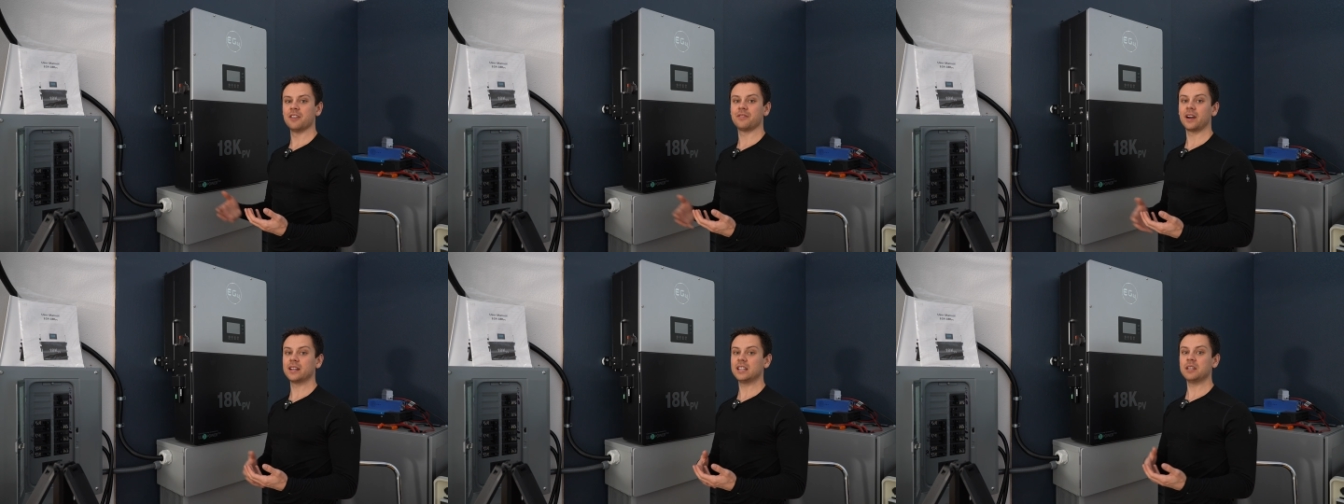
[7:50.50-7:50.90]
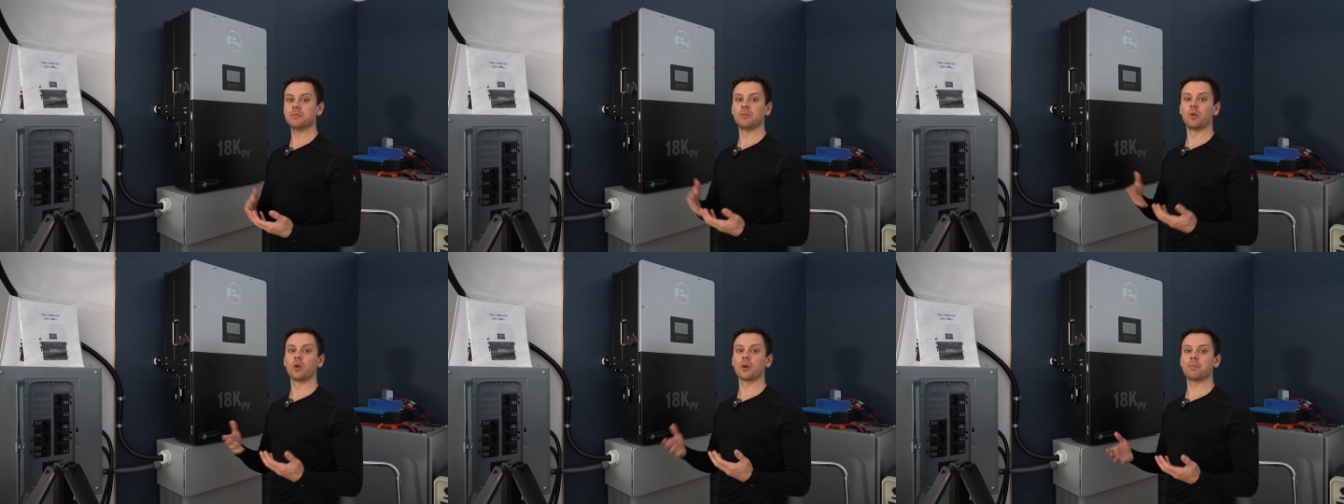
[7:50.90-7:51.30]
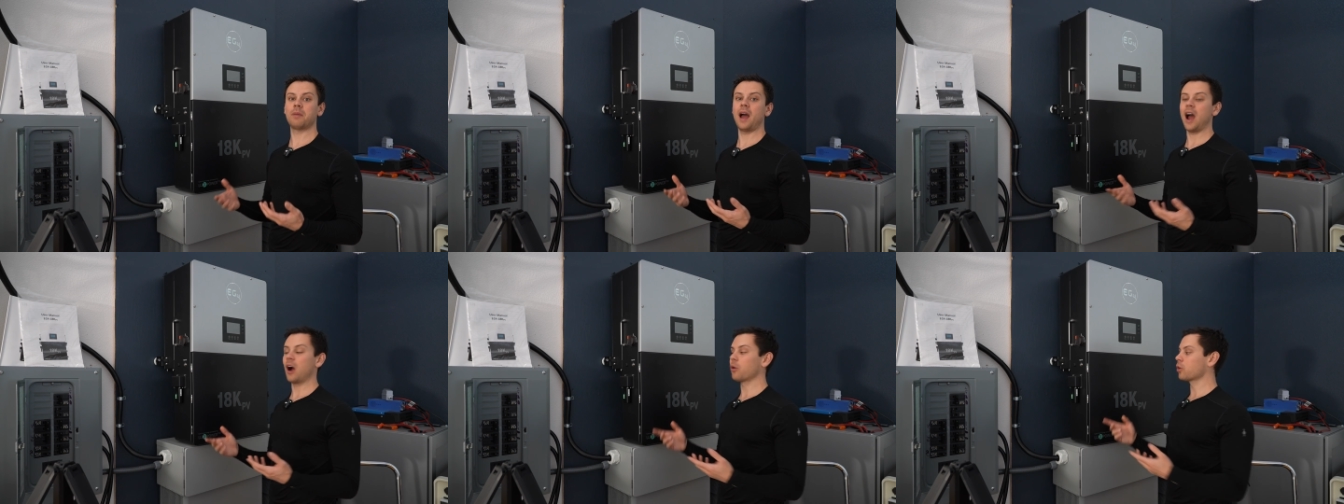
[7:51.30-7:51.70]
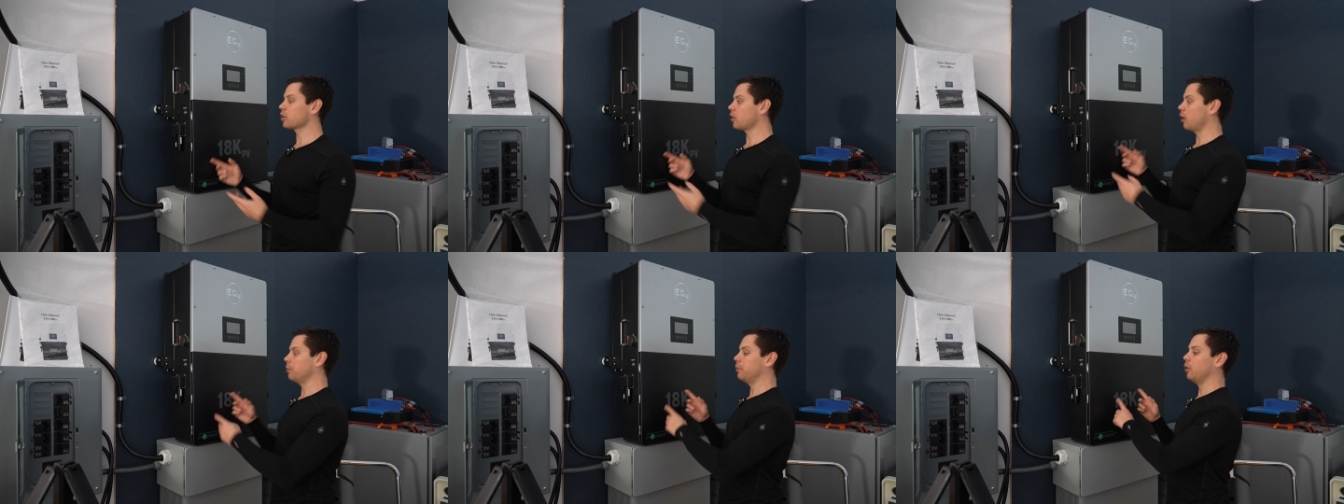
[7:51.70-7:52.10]
If I need more
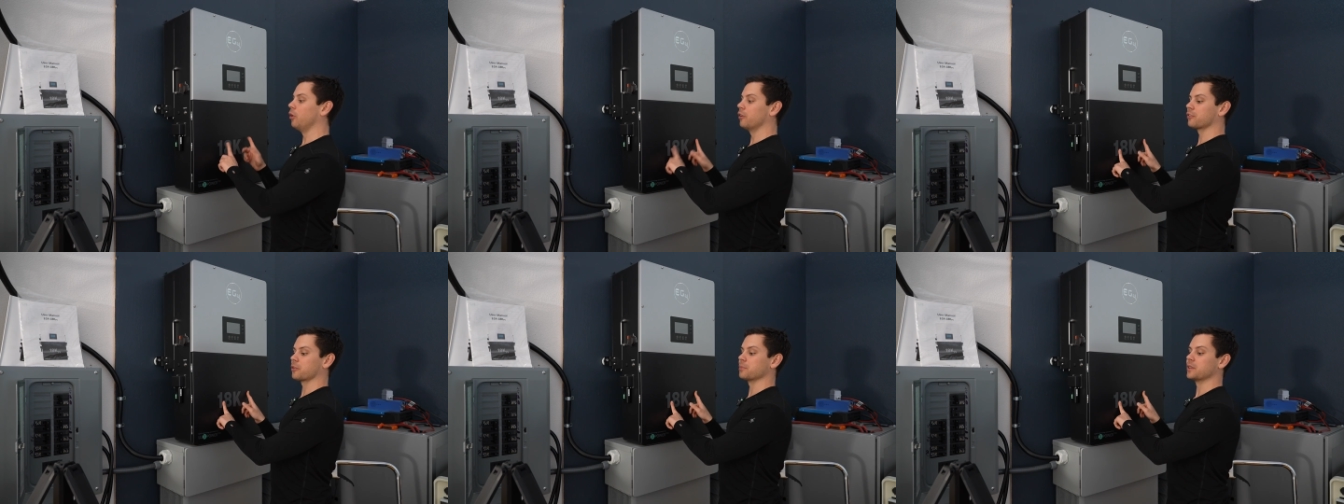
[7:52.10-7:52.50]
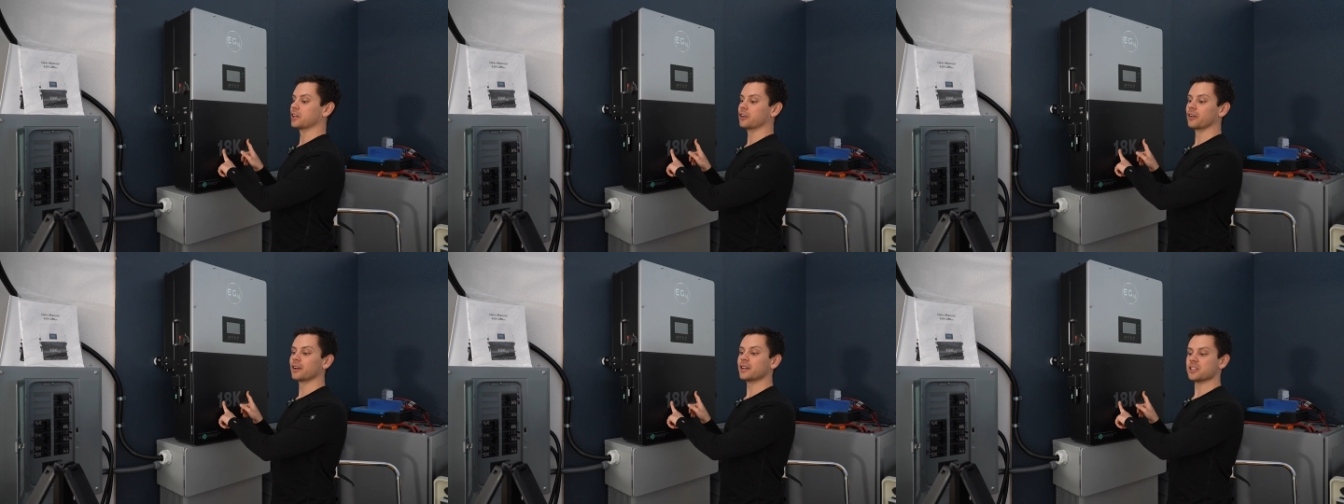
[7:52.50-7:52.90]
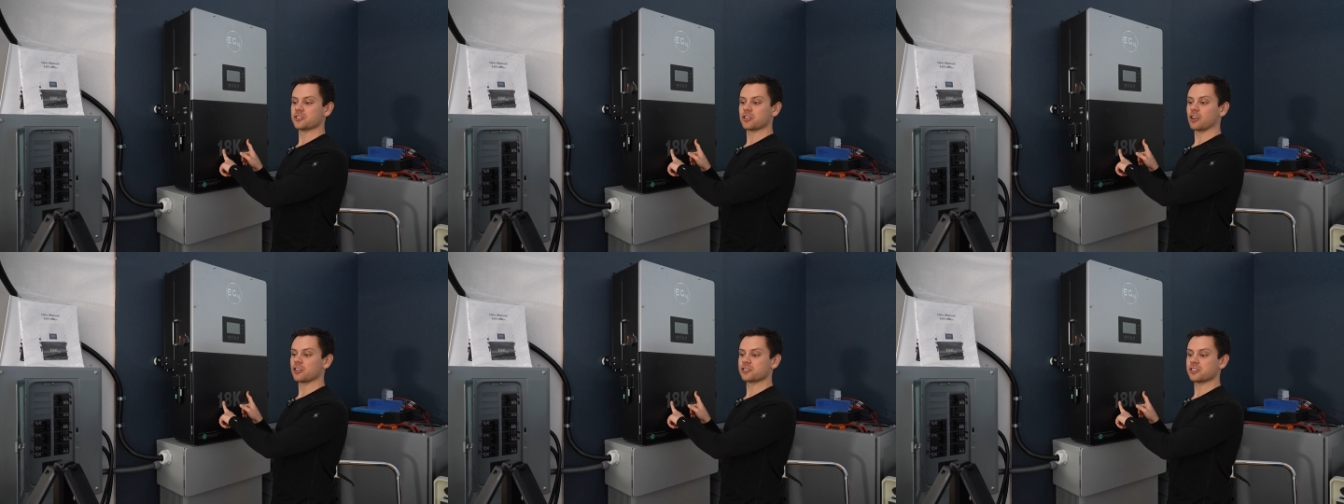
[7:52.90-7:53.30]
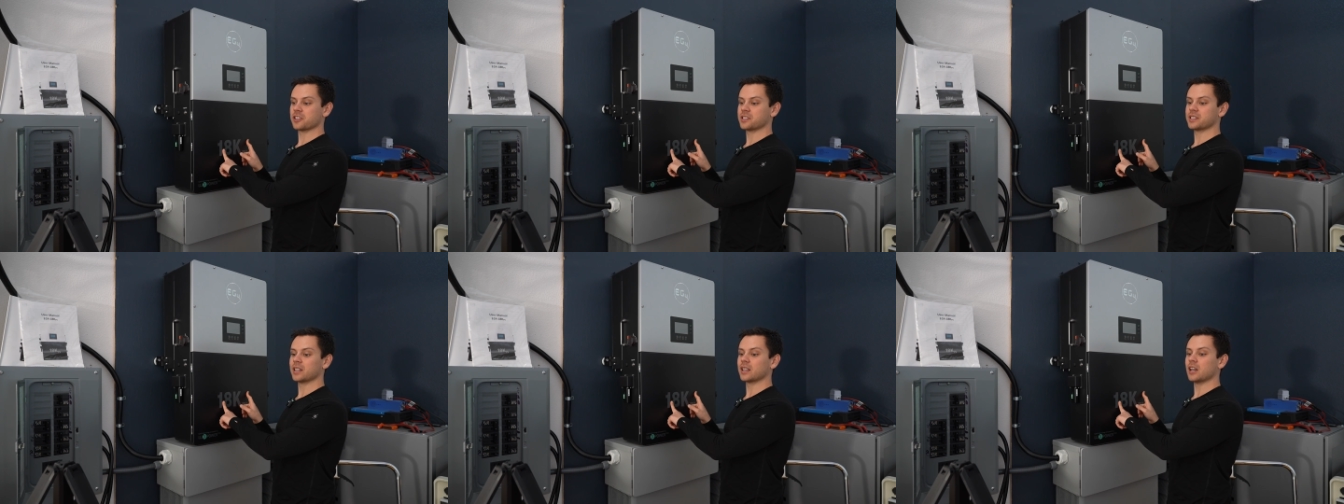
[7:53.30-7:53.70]
power, I'll pull from the grid and charge
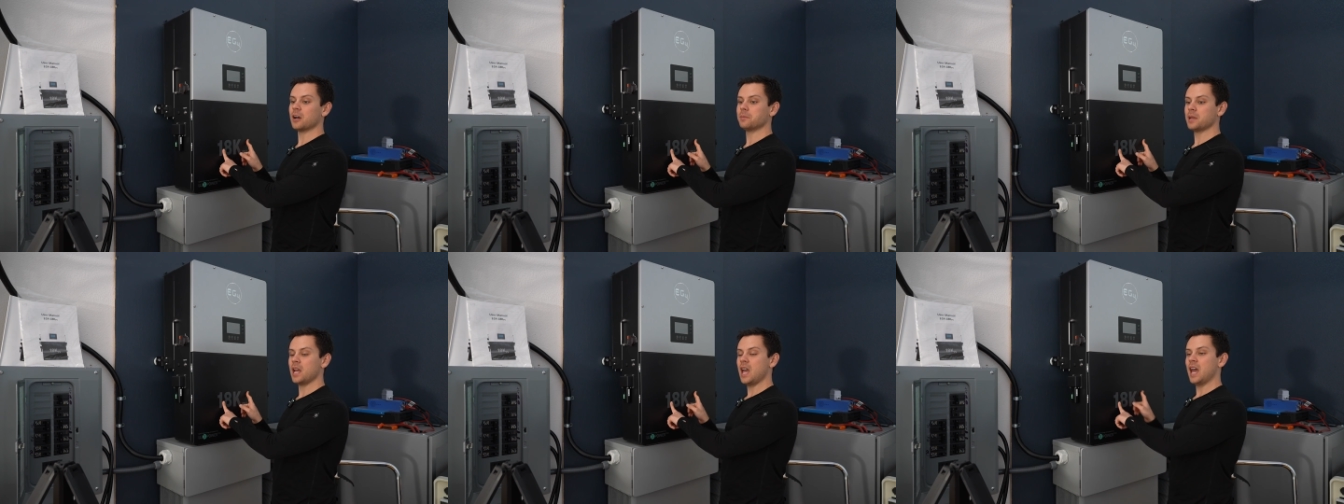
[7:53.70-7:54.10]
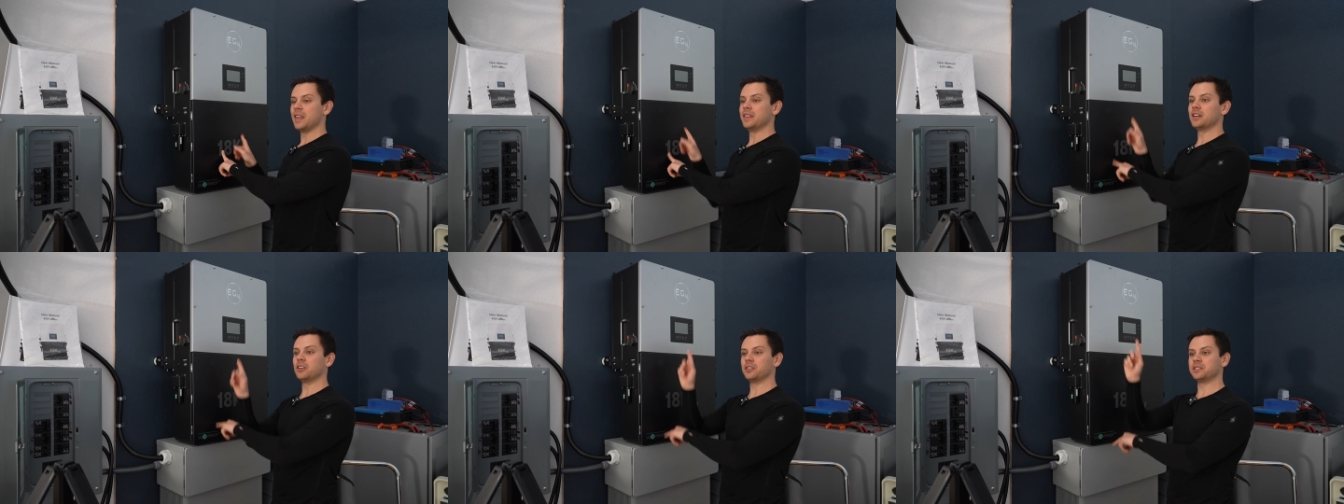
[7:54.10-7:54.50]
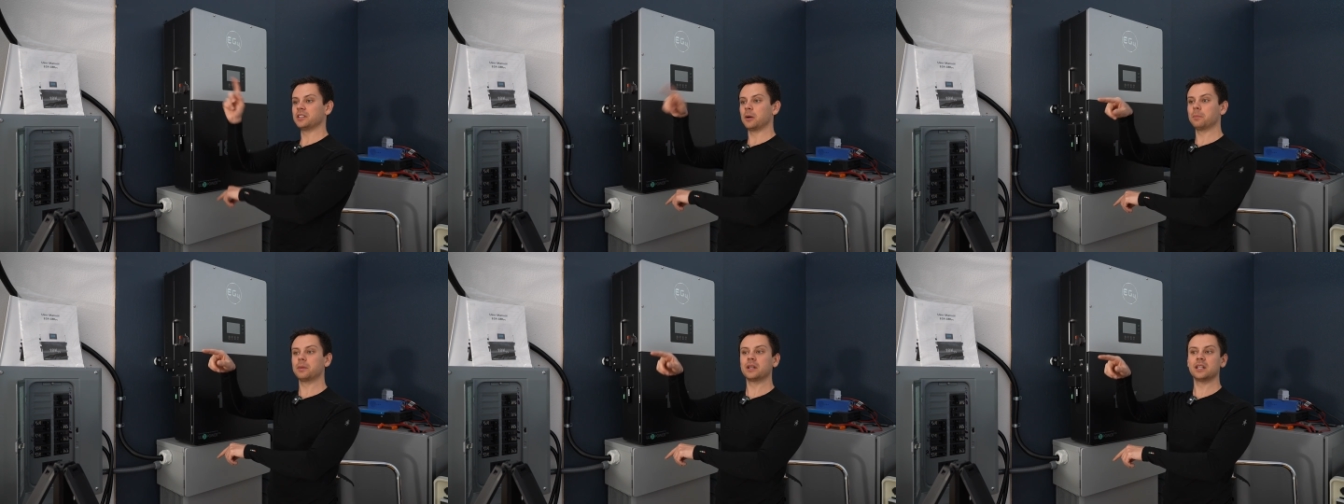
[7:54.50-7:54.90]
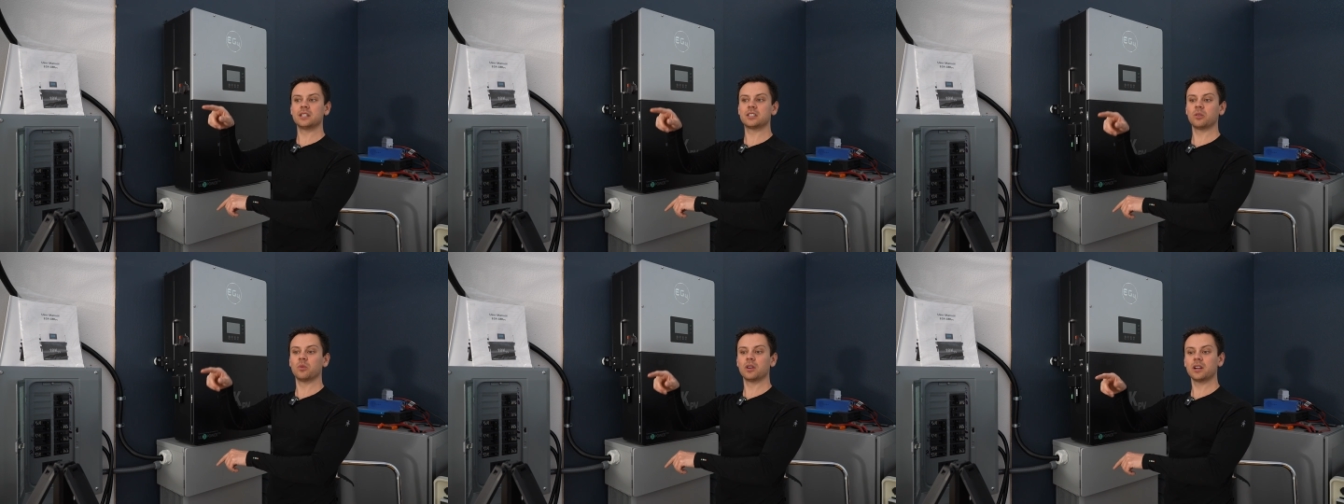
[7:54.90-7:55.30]
this thing up, and then I'll dump it
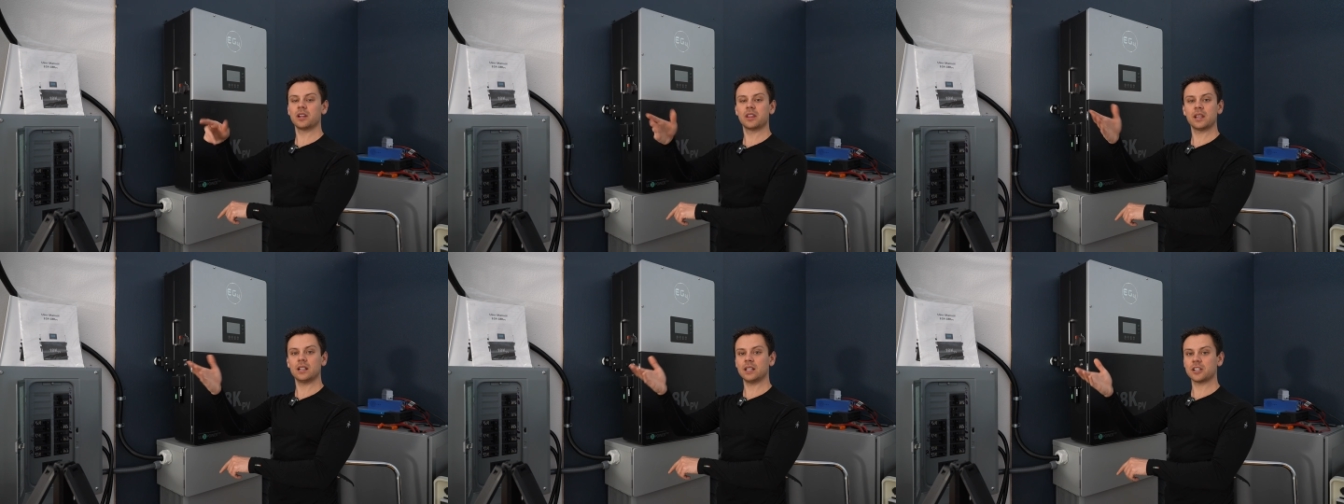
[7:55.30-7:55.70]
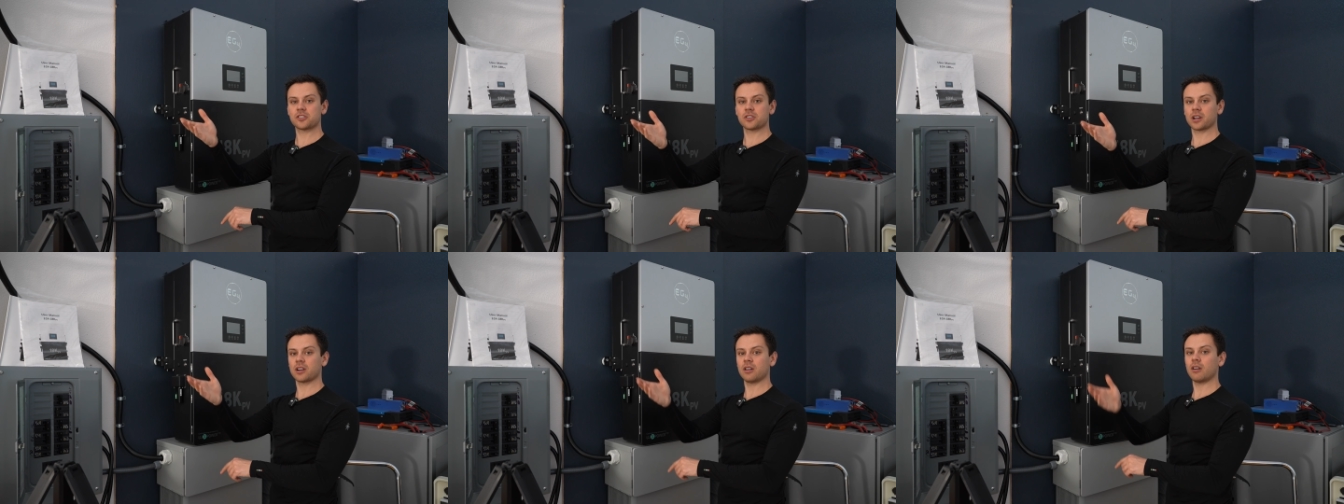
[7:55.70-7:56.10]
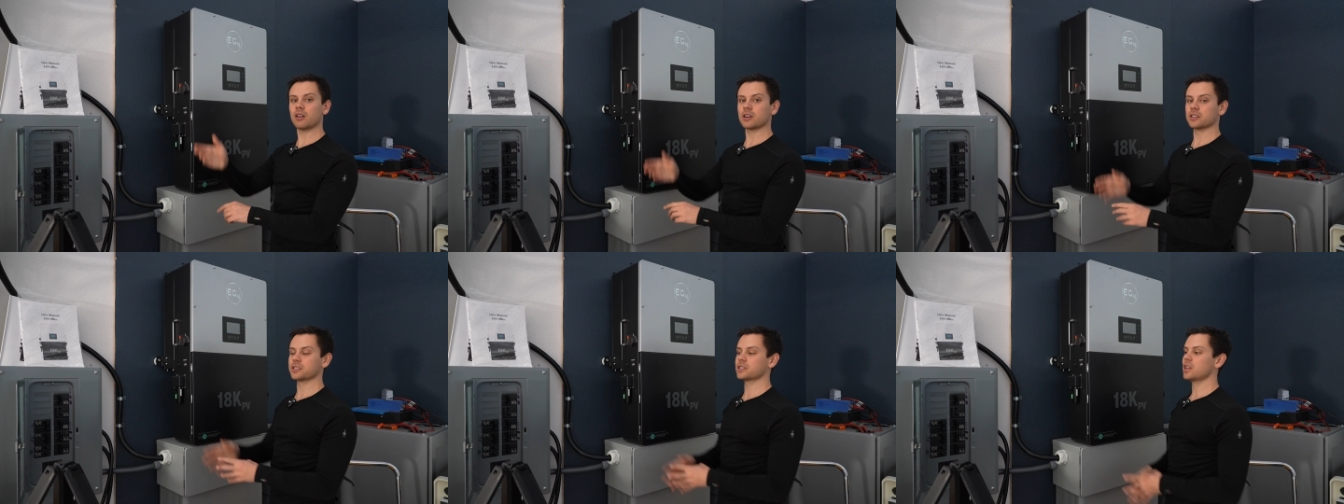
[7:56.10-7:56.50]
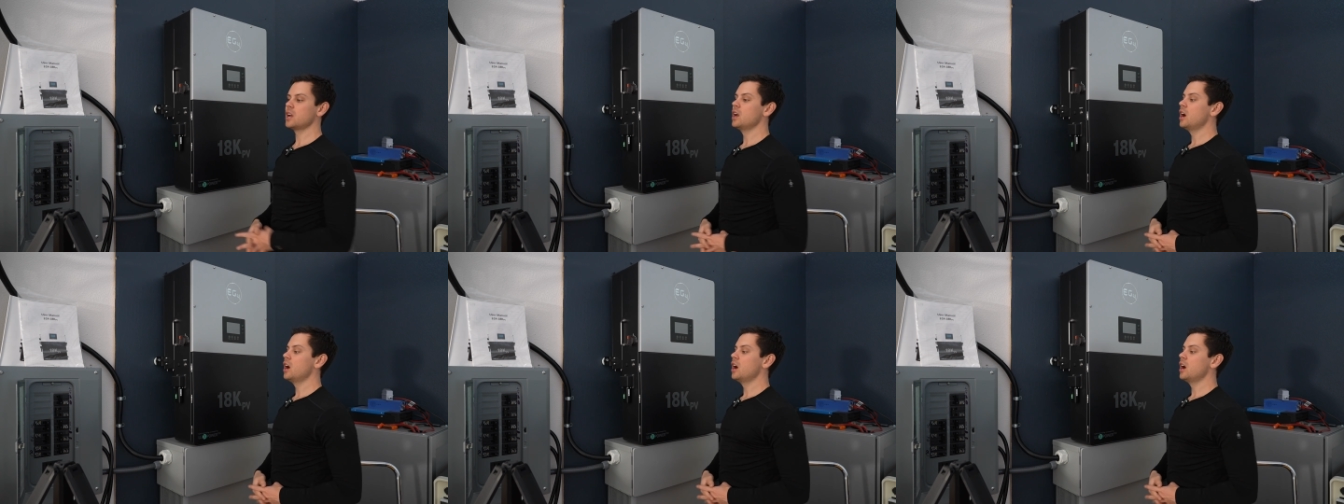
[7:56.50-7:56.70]
into one of the electric cars.